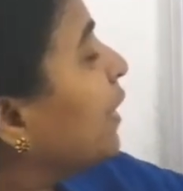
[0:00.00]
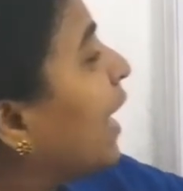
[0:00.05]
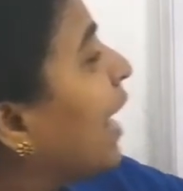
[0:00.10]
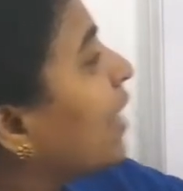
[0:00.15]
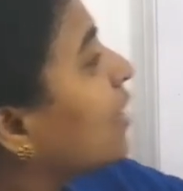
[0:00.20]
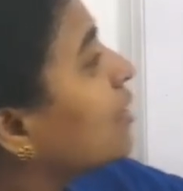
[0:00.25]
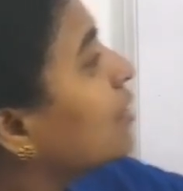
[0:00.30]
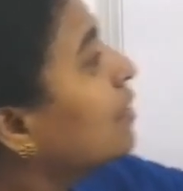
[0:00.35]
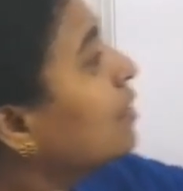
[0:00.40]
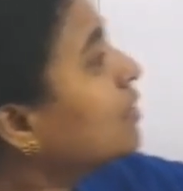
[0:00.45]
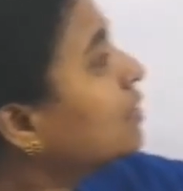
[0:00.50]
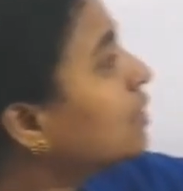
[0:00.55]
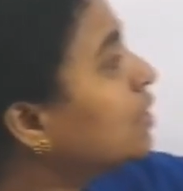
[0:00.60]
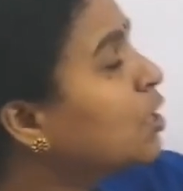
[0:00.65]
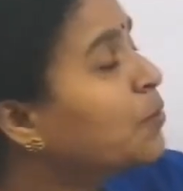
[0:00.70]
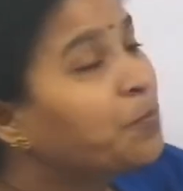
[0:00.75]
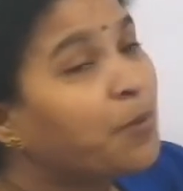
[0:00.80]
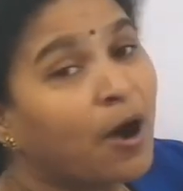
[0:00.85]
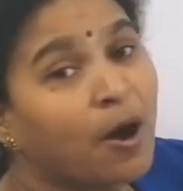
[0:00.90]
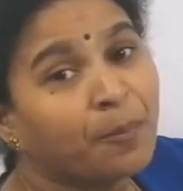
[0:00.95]
it occurs in
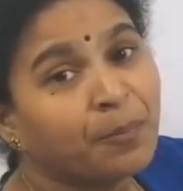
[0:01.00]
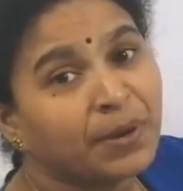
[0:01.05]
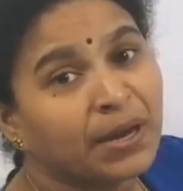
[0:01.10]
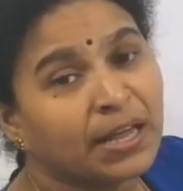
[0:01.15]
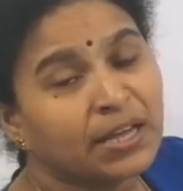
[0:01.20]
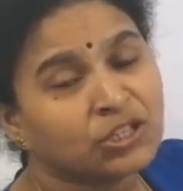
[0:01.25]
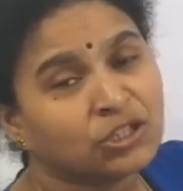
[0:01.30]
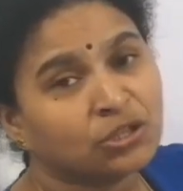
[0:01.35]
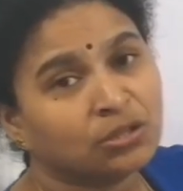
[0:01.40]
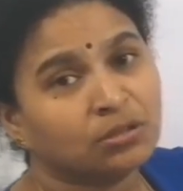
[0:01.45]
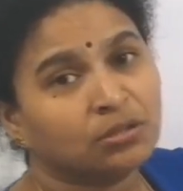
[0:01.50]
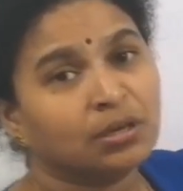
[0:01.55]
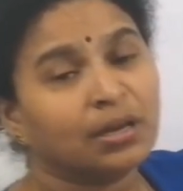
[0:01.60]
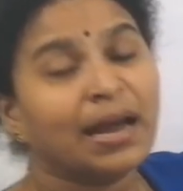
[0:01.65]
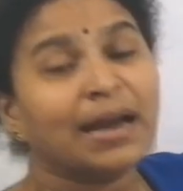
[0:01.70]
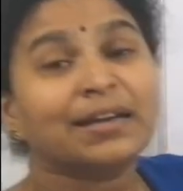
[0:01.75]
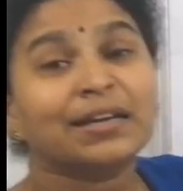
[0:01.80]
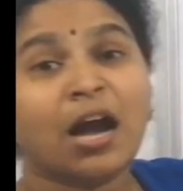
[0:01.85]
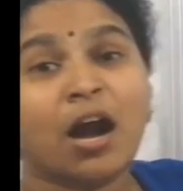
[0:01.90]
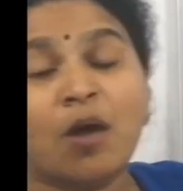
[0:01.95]
a population
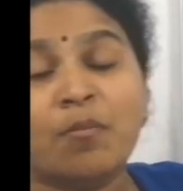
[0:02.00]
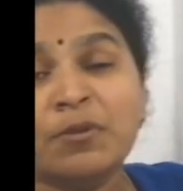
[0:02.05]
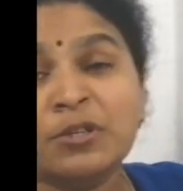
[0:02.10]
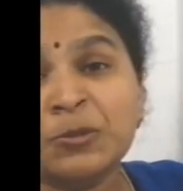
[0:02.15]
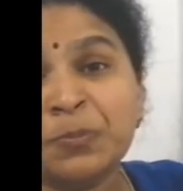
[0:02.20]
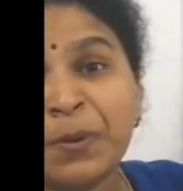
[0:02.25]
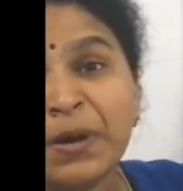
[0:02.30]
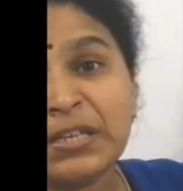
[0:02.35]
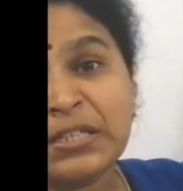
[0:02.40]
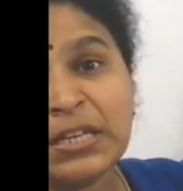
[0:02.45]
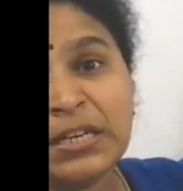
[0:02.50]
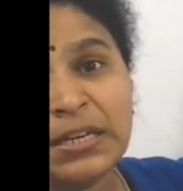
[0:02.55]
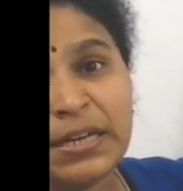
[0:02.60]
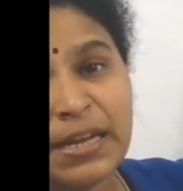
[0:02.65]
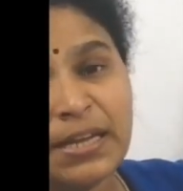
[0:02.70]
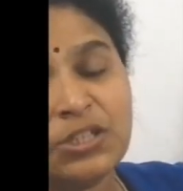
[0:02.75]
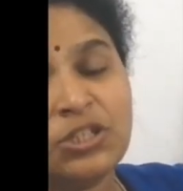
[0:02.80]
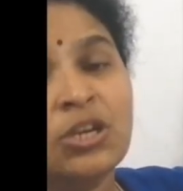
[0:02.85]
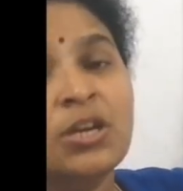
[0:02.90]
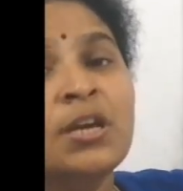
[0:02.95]
at how much
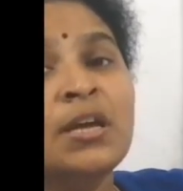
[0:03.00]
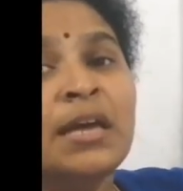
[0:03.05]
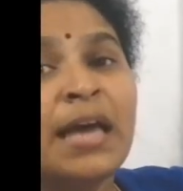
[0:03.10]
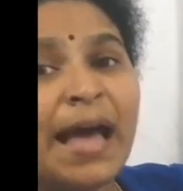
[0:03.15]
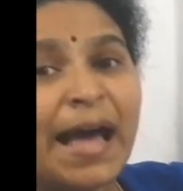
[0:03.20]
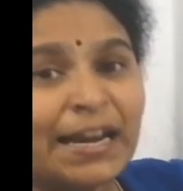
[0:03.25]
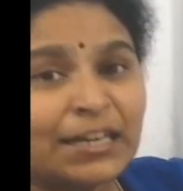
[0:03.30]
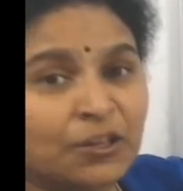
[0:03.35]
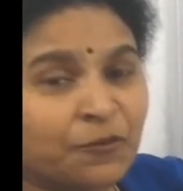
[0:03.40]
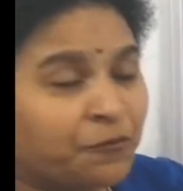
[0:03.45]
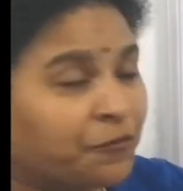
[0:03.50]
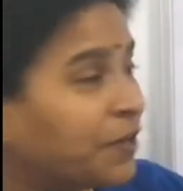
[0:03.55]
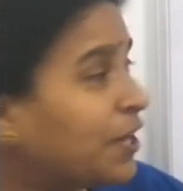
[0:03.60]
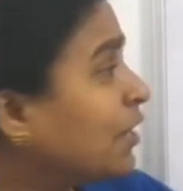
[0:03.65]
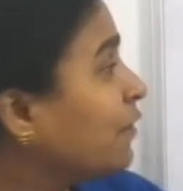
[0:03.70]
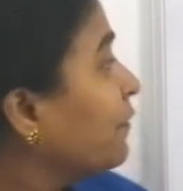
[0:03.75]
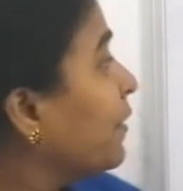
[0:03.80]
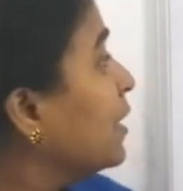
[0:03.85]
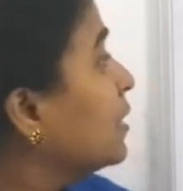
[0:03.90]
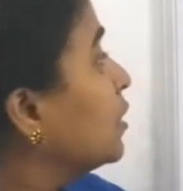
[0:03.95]
percentage? At a
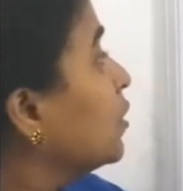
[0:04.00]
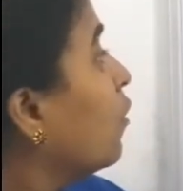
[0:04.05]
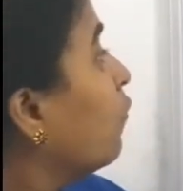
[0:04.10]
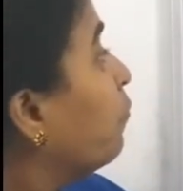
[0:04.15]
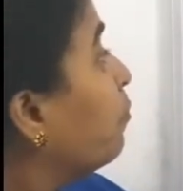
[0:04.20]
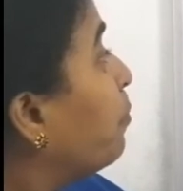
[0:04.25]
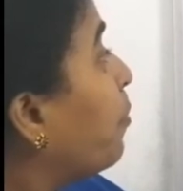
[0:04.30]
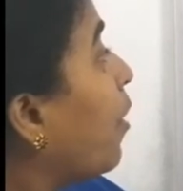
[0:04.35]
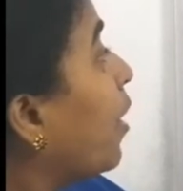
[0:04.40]
frequency of